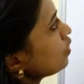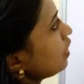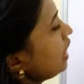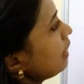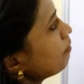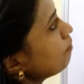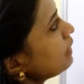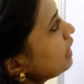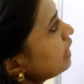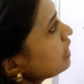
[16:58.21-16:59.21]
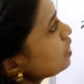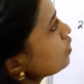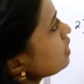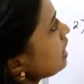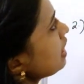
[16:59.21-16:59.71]
3 and b is to
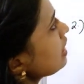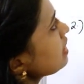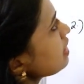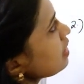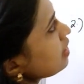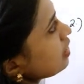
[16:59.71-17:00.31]
c is